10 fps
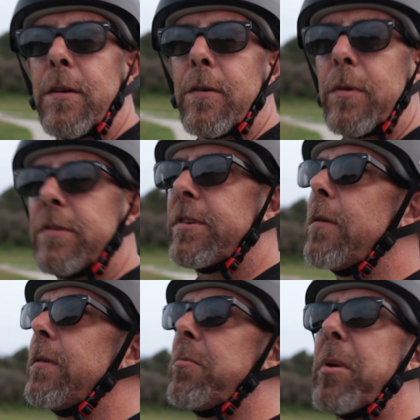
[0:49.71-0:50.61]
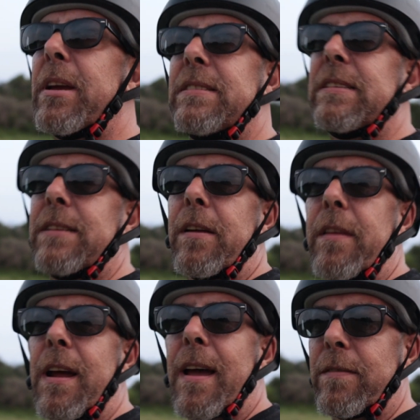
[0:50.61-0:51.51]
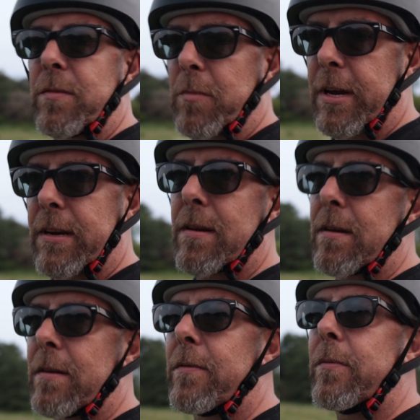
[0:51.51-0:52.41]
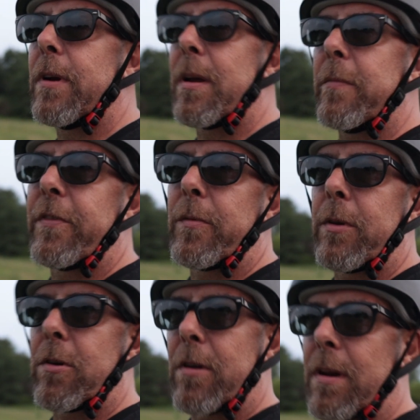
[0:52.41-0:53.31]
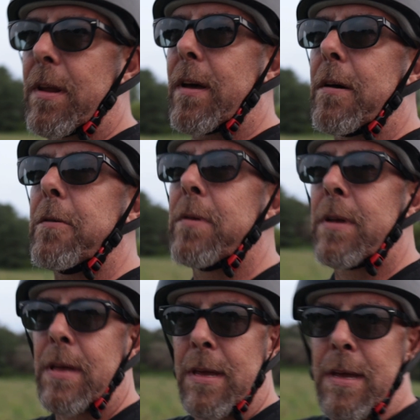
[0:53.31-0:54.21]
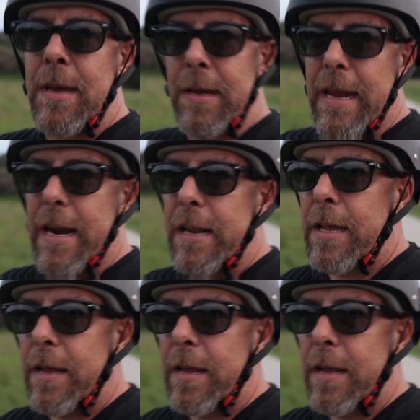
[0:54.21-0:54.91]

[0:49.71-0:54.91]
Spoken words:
So we'll start with the basics now that I have some light. What I'm filming on now, Canon